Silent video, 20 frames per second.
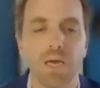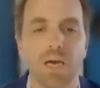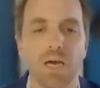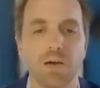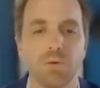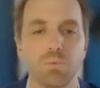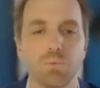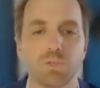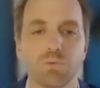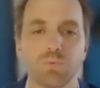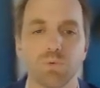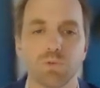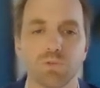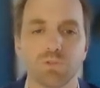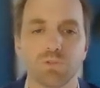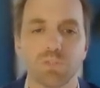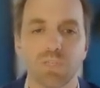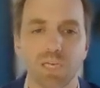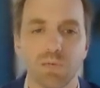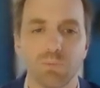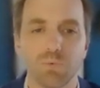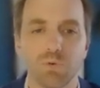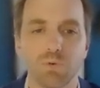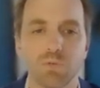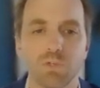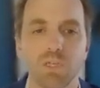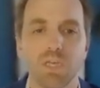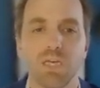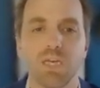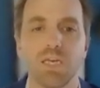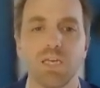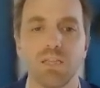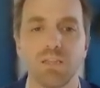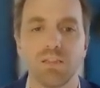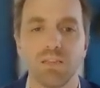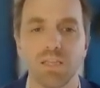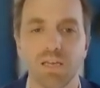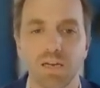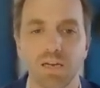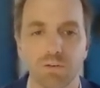which was tabled in
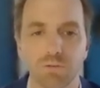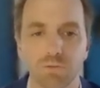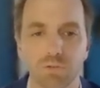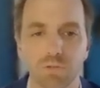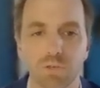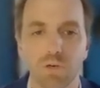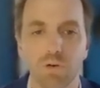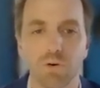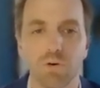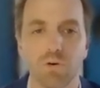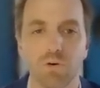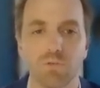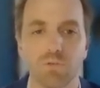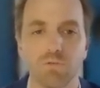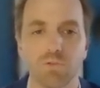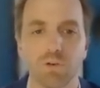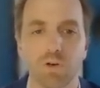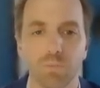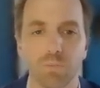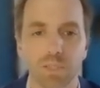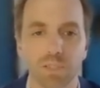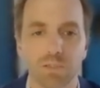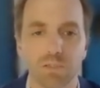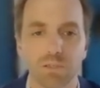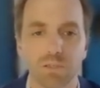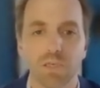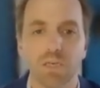the House of Commons